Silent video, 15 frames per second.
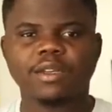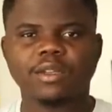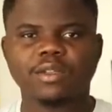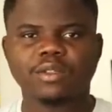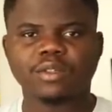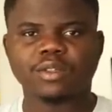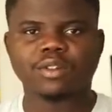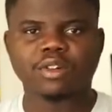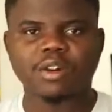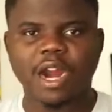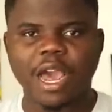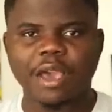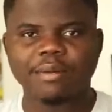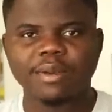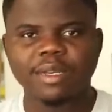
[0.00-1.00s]

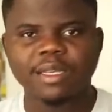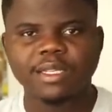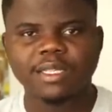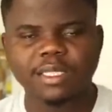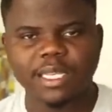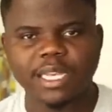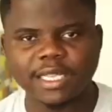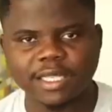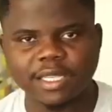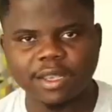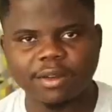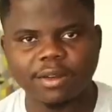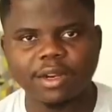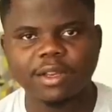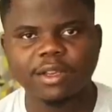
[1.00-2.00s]
subscribe, stay
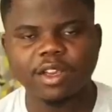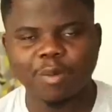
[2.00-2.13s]
tuned.